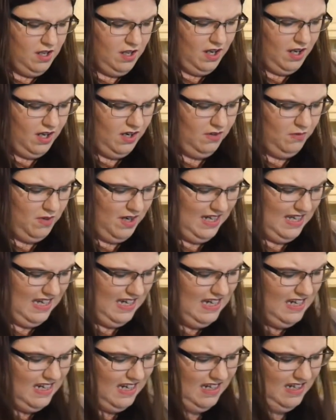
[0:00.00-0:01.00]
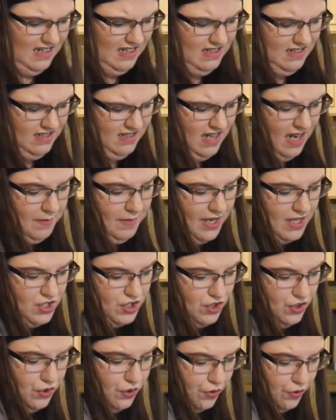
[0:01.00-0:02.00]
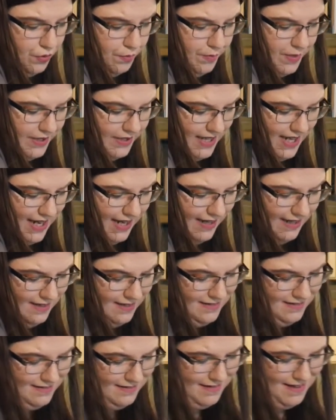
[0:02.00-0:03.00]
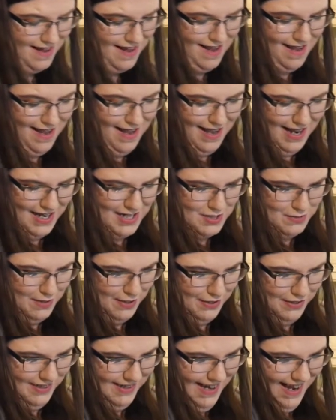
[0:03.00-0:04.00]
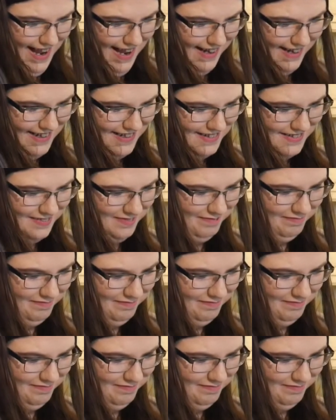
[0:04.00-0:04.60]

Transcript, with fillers: I don't want to eat it. I mean, I do, but like, I just want to look at it.